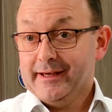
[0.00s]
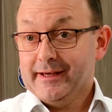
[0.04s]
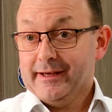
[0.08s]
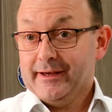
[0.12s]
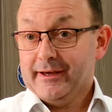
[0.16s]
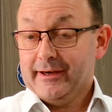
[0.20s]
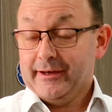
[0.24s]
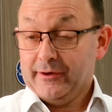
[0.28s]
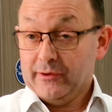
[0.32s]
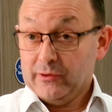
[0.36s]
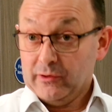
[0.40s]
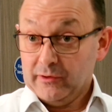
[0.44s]

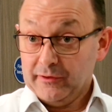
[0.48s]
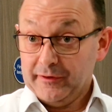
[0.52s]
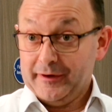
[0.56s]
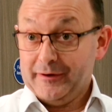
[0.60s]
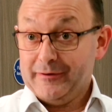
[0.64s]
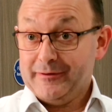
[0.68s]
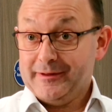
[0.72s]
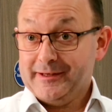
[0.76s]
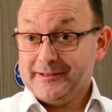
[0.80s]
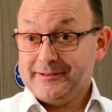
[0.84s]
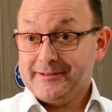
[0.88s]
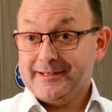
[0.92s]
And although
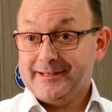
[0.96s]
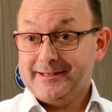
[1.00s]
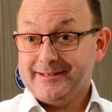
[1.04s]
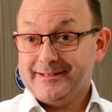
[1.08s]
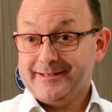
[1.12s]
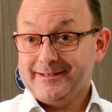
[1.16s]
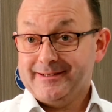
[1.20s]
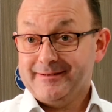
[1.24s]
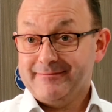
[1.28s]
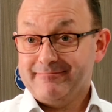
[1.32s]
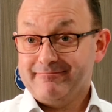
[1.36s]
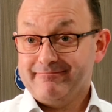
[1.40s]

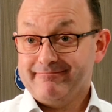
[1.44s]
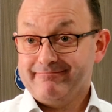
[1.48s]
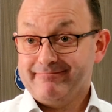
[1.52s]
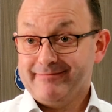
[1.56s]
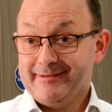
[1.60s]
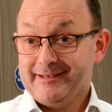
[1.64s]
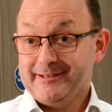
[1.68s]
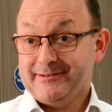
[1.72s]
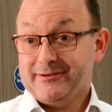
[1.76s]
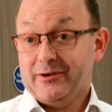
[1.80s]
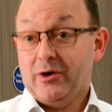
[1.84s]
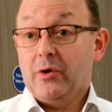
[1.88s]
it's
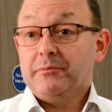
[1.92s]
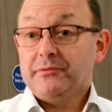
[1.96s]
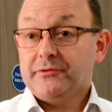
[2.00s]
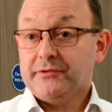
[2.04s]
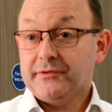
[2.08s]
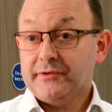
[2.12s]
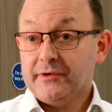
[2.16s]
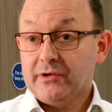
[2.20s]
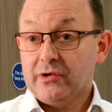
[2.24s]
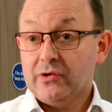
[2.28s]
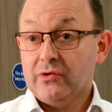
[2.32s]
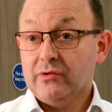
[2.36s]

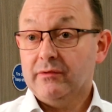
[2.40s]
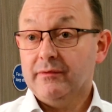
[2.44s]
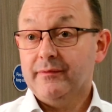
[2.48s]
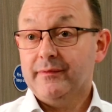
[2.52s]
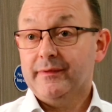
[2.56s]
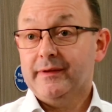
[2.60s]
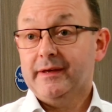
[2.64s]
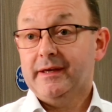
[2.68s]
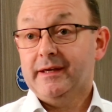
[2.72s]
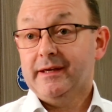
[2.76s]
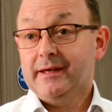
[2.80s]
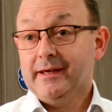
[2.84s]
optional,
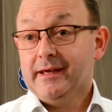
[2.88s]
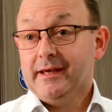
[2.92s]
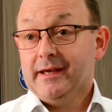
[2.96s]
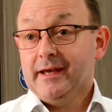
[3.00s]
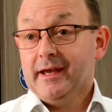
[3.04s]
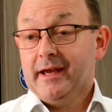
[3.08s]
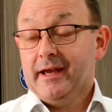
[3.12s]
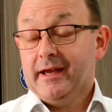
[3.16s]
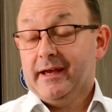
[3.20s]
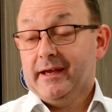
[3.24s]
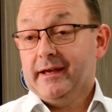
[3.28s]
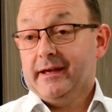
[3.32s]

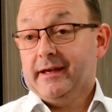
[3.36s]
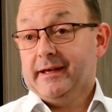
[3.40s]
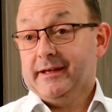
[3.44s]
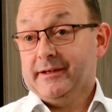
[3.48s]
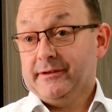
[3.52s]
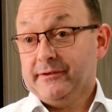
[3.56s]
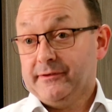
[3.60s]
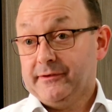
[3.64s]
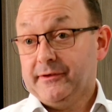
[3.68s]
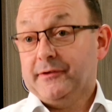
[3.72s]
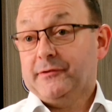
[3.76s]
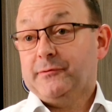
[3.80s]

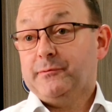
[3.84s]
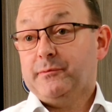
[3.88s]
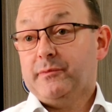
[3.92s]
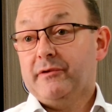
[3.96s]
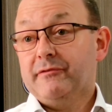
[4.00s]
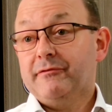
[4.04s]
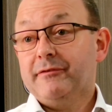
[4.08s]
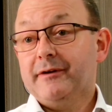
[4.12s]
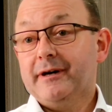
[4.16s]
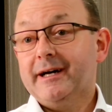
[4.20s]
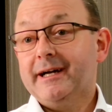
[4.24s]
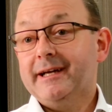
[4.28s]
it does
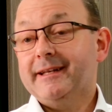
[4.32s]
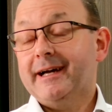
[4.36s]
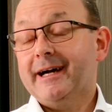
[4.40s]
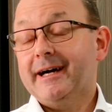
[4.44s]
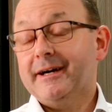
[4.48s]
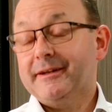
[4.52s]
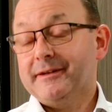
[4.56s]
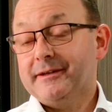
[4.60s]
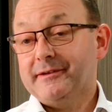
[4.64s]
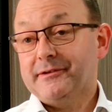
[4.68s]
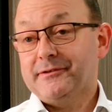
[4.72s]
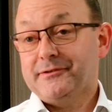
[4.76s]
provide
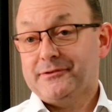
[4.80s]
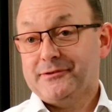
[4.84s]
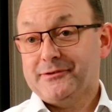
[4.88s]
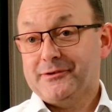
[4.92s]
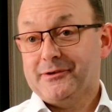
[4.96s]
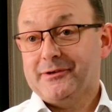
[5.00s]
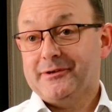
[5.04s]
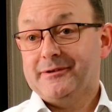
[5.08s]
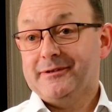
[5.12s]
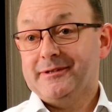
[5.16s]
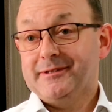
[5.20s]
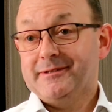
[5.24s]
added
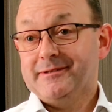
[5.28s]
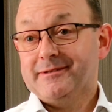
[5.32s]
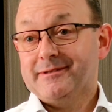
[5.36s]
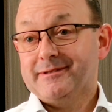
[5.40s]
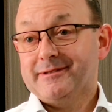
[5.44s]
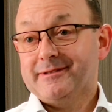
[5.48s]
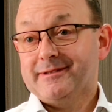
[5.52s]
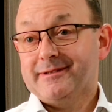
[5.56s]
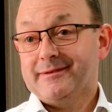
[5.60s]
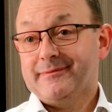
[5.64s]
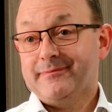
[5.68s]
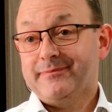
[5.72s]

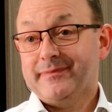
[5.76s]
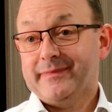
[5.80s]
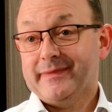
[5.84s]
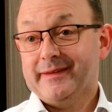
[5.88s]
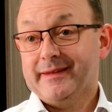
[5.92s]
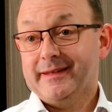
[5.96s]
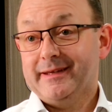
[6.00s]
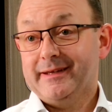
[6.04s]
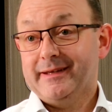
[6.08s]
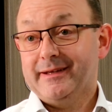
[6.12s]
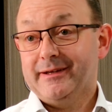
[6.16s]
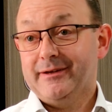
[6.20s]
assurance
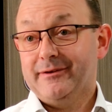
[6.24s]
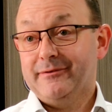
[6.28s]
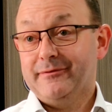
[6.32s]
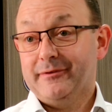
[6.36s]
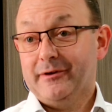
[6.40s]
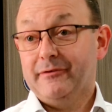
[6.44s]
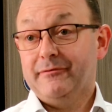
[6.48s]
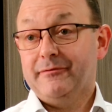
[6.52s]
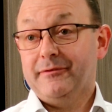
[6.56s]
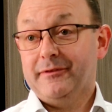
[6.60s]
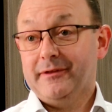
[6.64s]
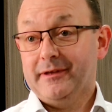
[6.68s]

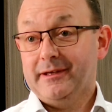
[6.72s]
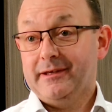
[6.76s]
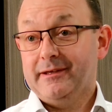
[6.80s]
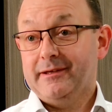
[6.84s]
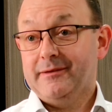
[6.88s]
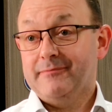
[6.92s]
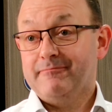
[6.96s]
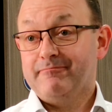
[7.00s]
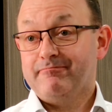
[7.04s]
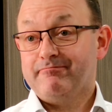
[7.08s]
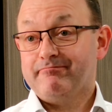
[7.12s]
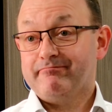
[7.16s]
of the
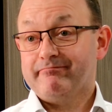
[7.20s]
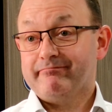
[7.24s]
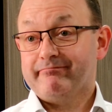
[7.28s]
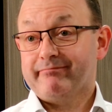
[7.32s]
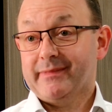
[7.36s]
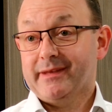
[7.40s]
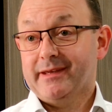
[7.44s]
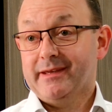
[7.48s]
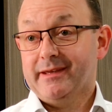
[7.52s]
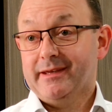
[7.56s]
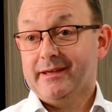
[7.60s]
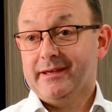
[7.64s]

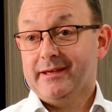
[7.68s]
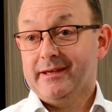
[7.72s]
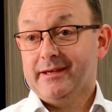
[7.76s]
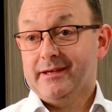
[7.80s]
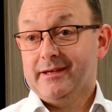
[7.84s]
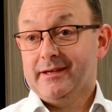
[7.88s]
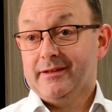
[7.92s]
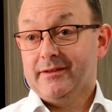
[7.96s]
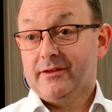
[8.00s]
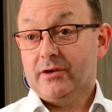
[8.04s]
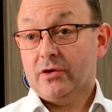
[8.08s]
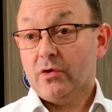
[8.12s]

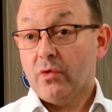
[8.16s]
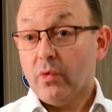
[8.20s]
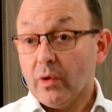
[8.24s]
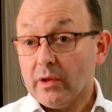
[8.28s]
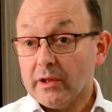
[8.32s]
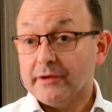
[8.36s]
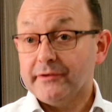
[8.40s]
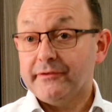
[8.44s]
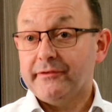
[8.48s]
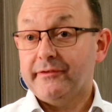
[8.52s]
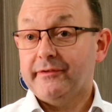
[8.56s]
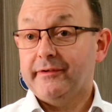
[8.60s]

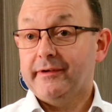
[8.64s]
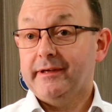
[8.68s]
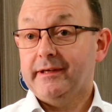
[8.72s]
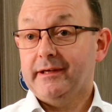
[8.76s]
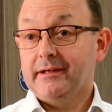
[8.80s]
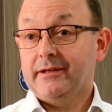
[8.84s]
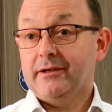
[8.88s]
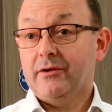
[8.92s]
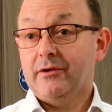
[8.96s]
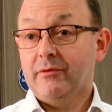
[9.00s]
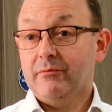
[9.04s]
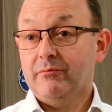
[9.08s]
quality
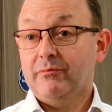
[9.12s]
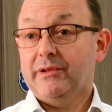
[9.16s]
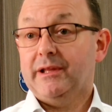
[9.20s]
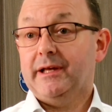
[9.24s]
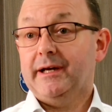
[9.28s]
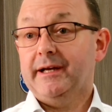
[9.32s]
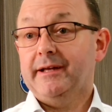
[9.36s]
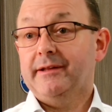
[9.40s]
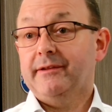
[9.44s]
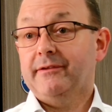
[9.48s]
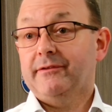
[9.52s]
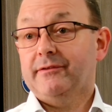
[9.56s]
and
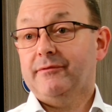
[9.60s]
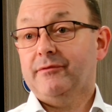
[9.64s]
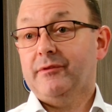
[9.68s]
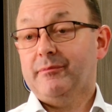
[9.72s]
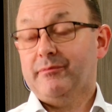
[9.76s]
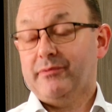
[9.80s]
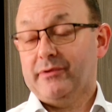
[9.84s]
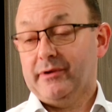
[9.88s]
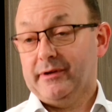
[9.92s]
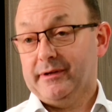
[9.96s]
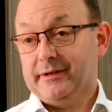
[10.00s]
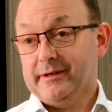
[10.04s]
compliance of the
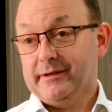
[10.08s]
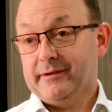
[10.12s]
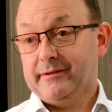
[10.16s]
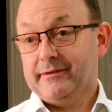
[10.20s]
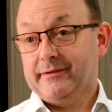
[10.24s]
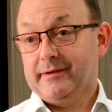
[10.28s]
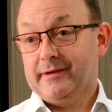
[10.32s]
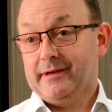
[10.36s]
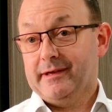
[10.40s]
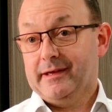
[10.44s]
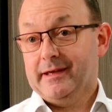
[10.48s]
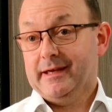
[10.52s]

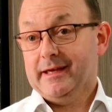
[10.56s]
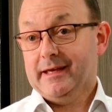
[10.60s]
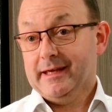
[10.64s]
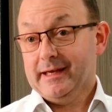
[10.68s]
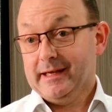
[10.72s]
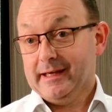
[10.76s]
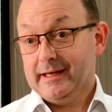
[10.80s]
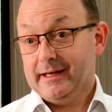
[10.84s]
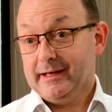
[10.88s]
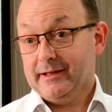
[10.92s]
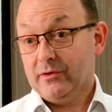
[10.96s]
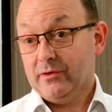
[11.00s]
product
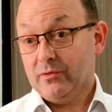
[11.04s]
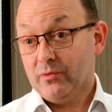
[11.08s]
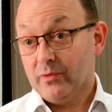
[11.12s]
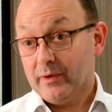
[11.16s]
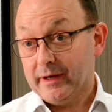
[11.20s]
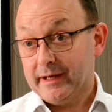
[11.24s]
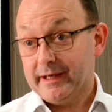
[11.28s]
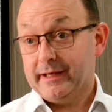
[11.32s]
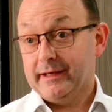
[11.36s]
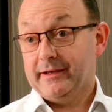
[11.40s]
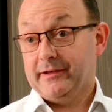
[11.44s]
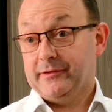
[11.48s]
and the
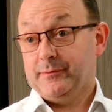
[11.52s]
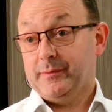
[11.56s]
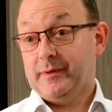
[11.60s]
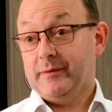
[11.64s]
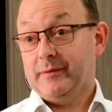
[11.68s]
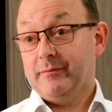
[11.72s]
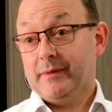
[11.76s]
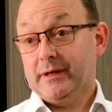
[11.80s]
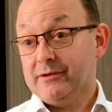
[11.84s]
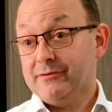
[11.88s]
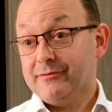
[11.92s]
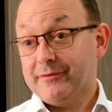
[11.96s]
way it has been
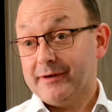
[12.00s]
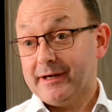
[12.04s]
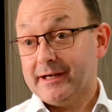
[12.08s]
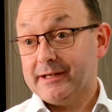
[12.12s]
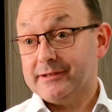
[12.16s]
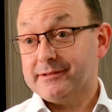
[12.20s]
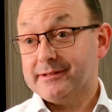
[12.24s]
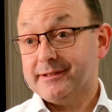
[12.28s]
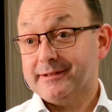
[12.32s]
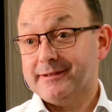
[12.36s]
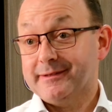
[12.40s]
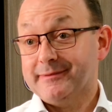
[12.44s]

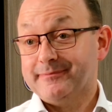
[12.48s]
manufactured.